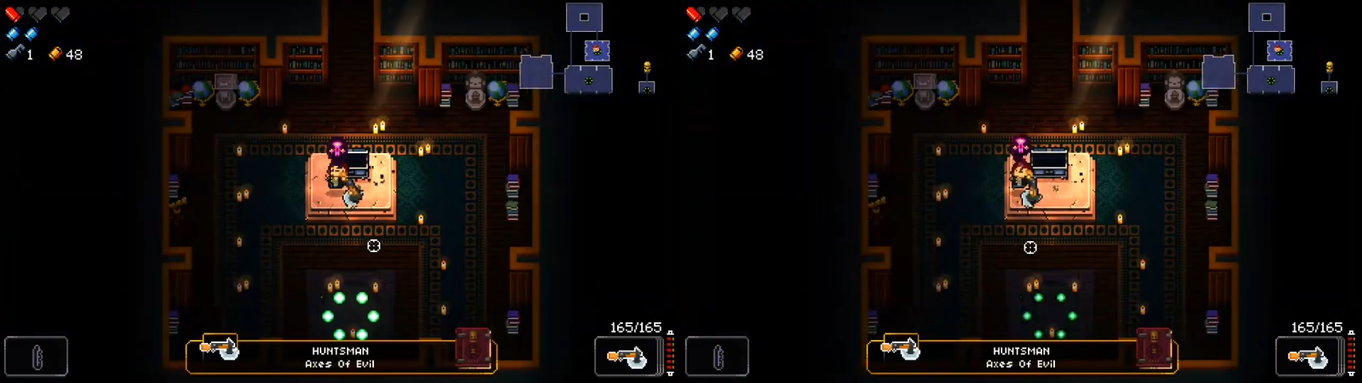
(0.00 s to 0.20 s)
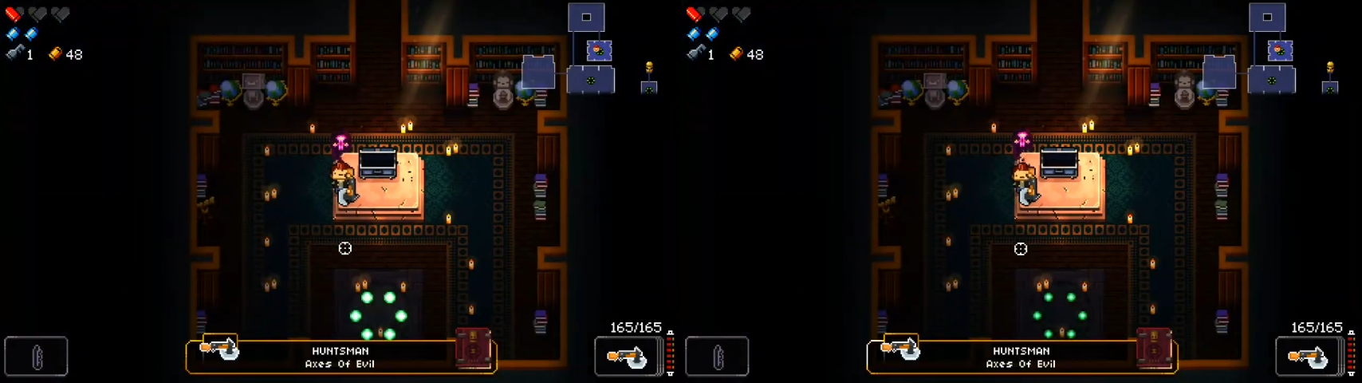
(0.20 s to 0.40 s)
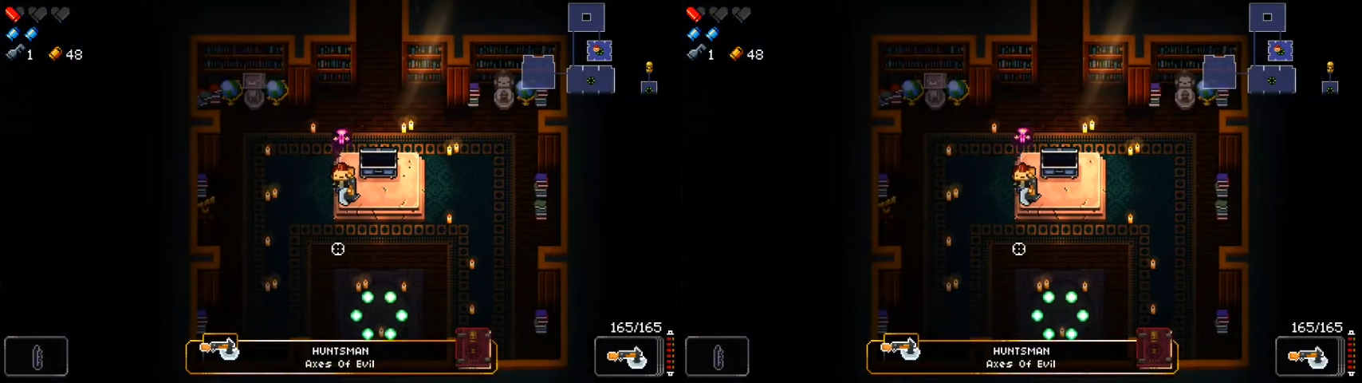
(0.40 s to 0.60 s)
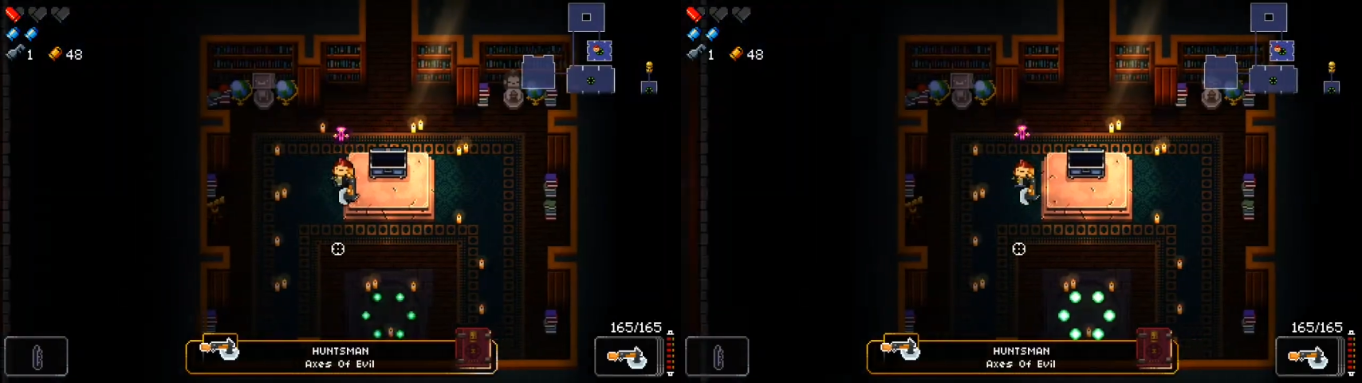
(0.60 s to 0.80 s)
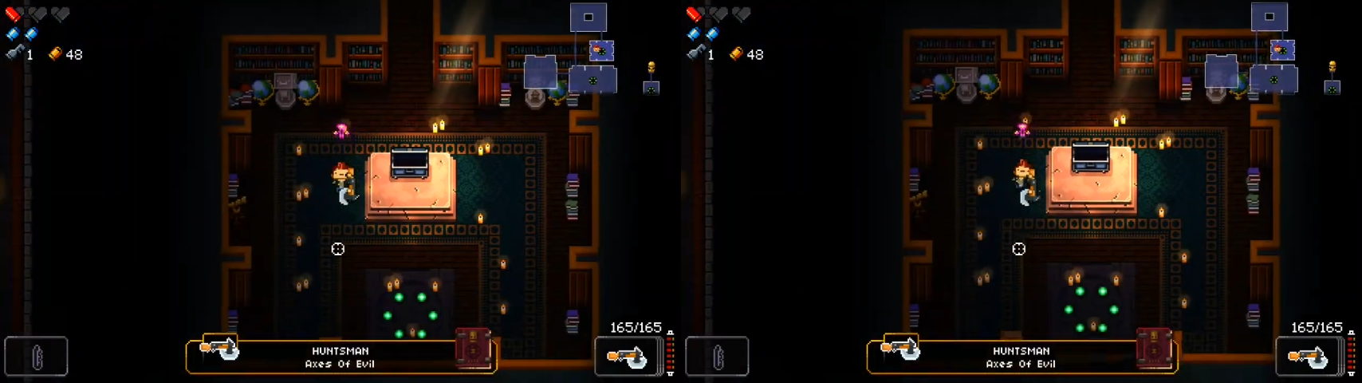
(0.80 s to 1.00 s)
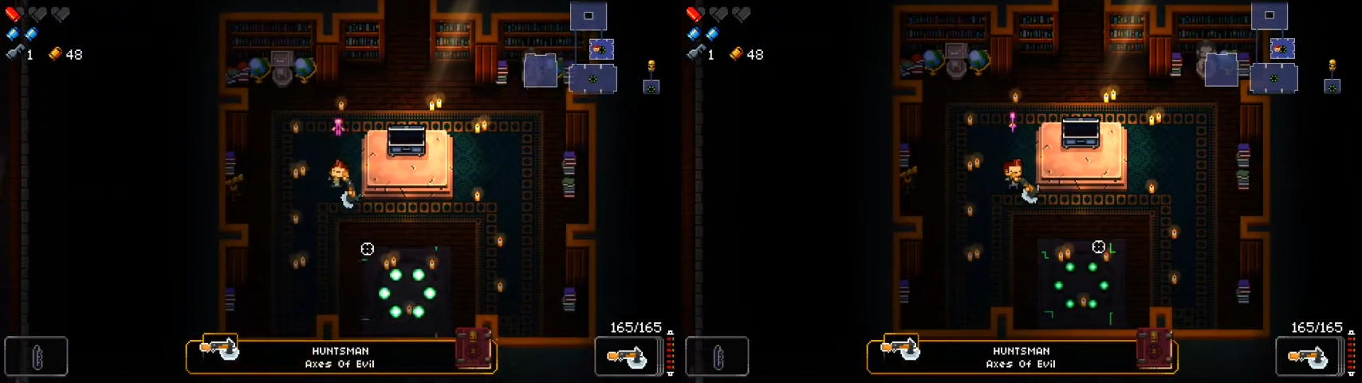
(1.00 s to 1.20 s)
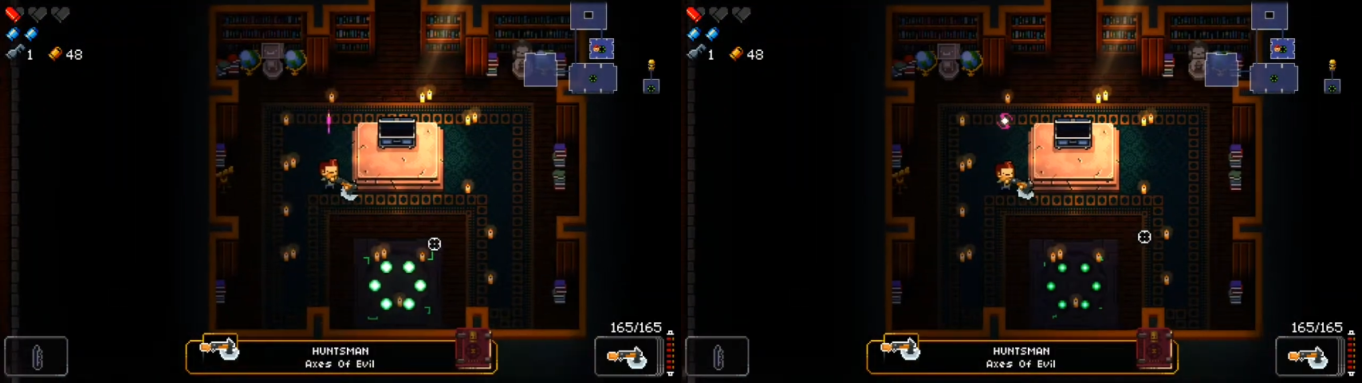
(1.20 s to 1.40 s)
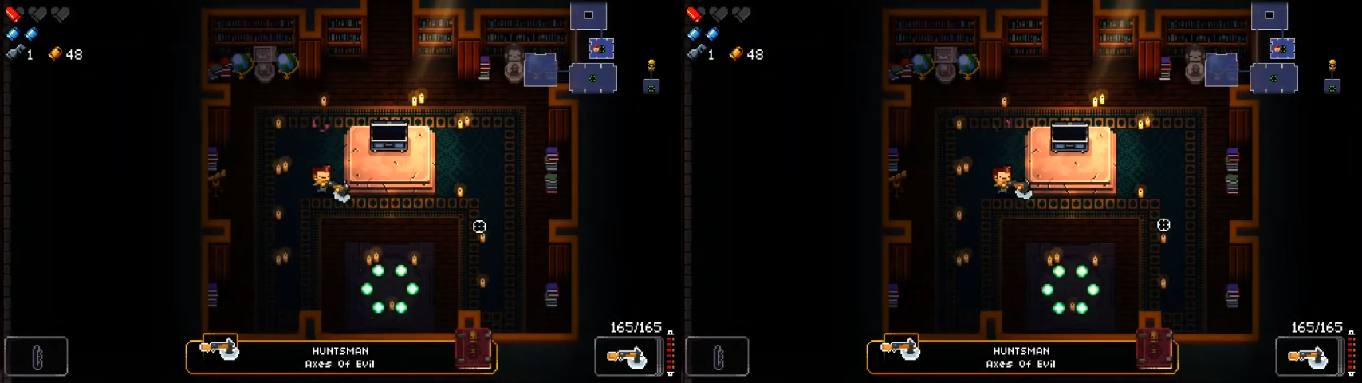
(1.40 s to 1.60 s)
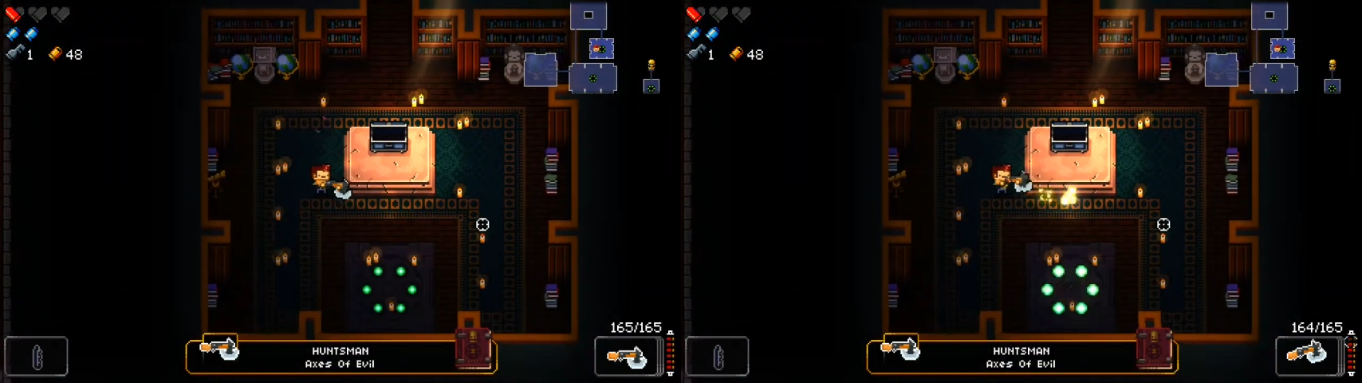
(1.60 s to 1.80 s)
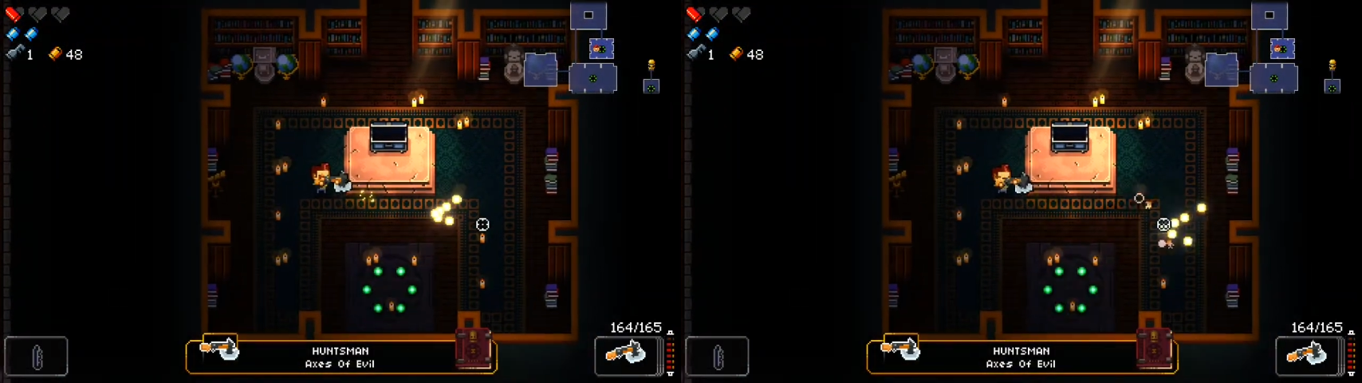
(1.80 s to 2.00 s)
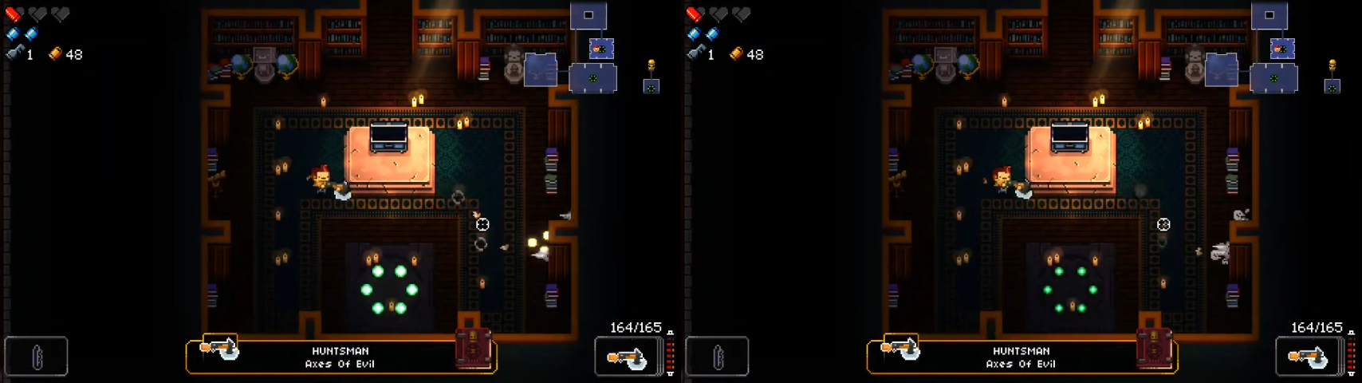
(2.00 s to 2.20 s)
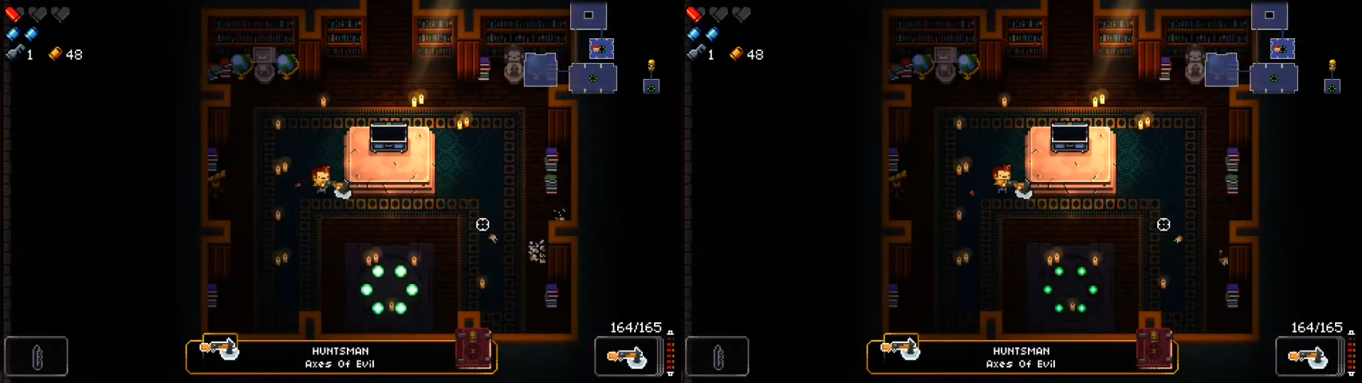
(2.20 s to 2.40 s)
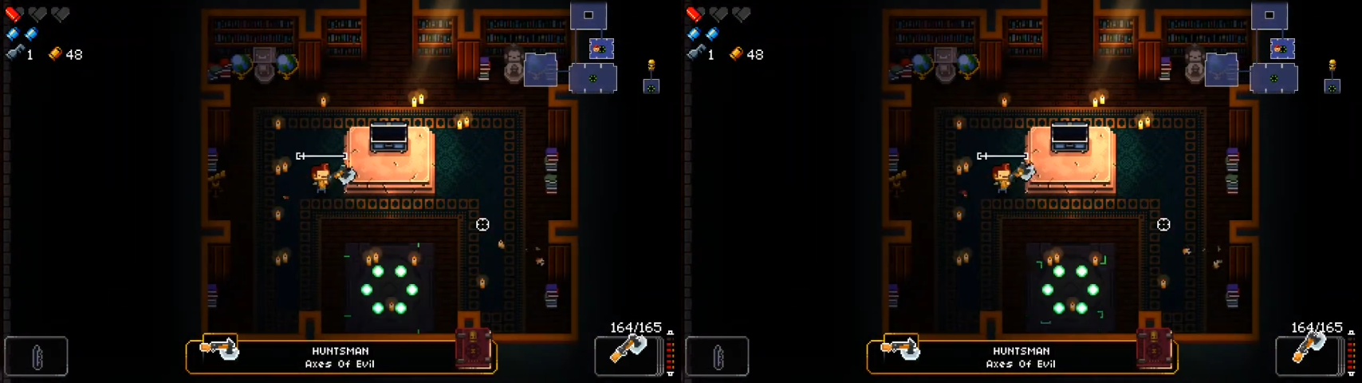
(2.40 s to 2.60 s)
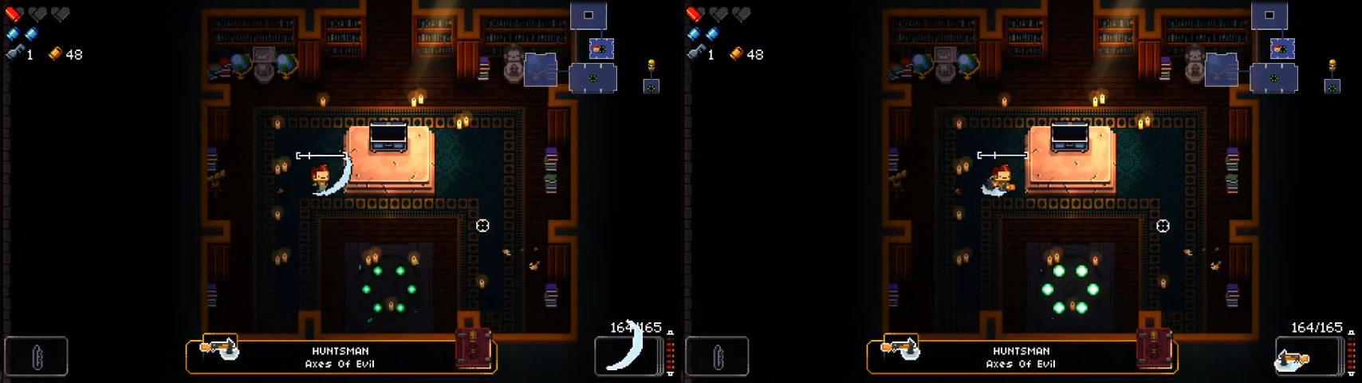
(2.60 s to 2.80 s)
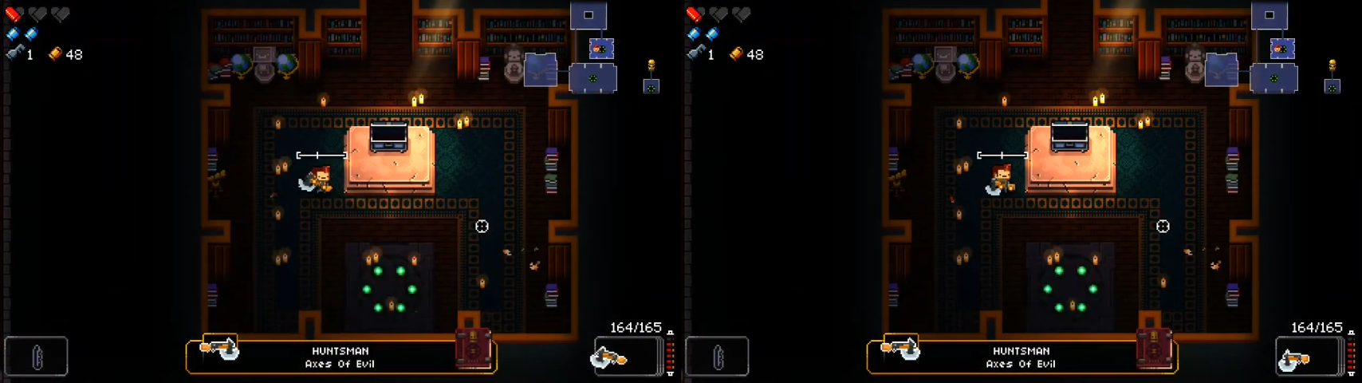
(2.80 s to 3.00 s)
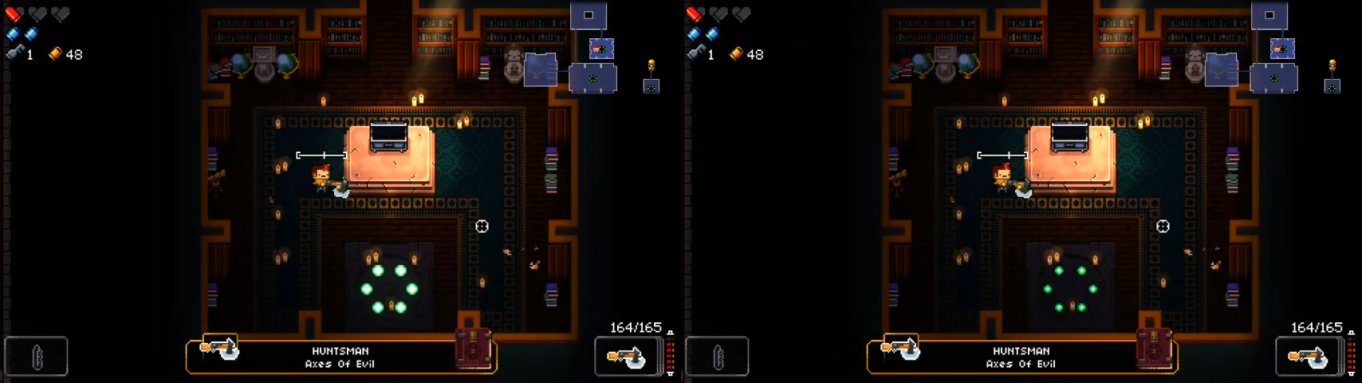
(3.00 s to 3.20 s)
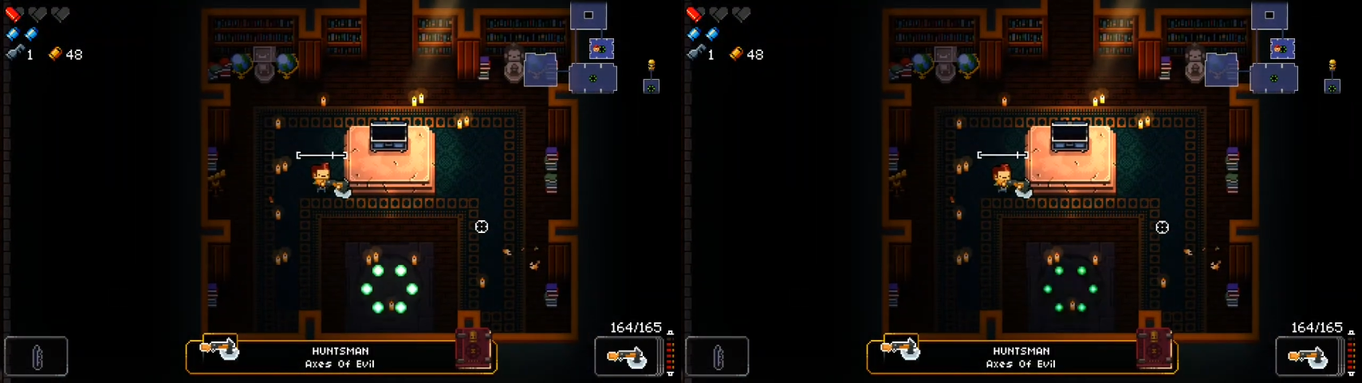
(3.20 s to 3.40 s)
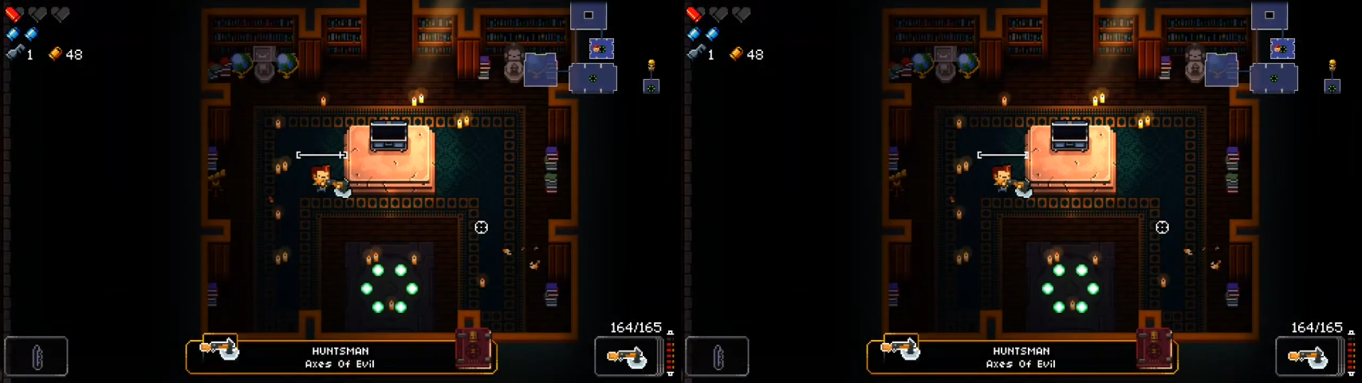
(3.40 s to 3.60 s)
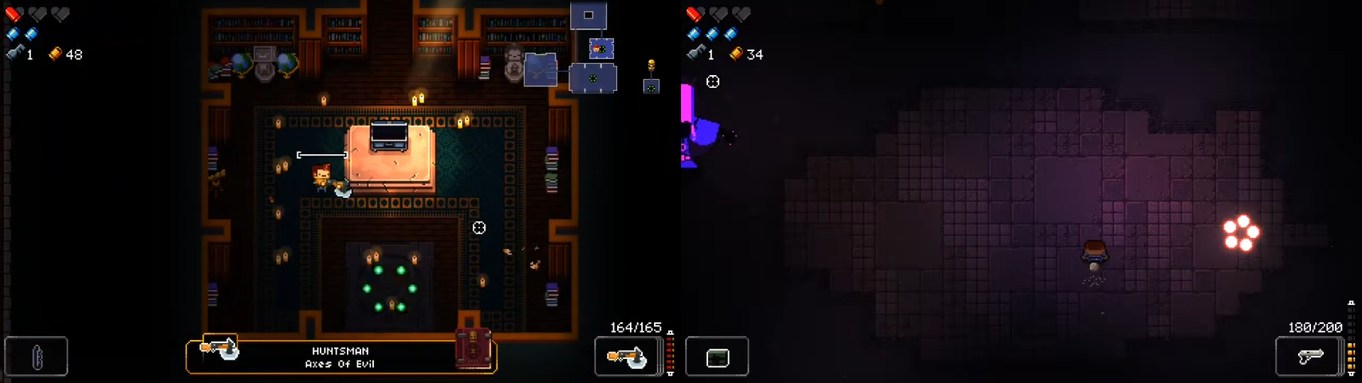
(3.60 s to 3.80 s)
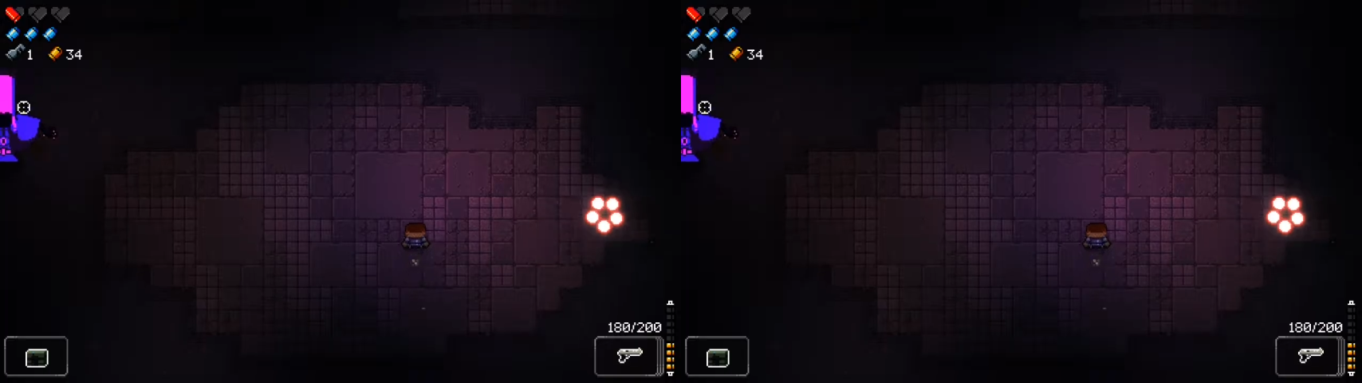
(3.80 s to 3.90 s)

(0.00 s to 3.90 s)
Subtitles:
(no speaker visible)